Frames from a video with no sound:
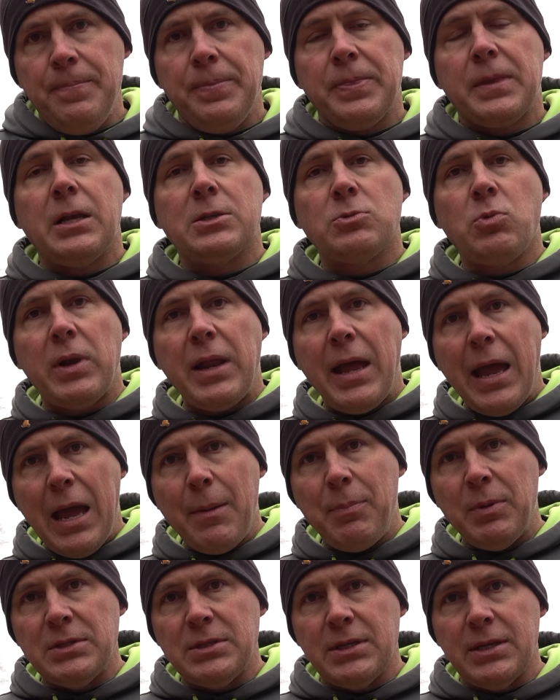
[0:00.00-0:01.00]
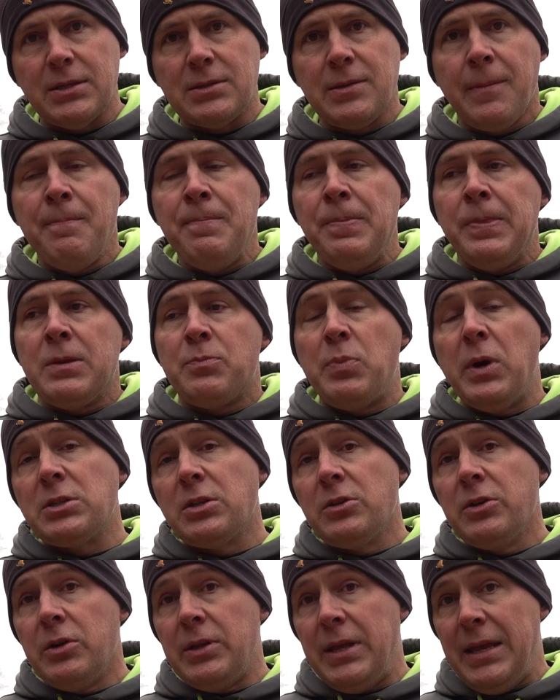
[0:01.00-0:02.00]
Because what happens is,
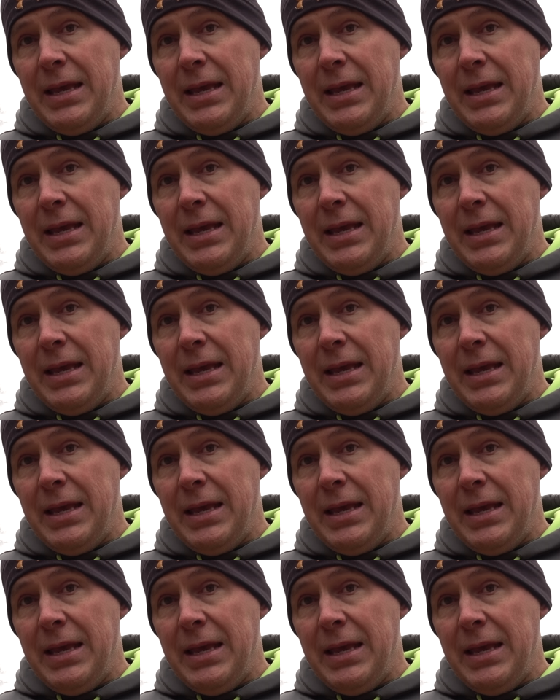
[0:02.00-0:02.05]
especially in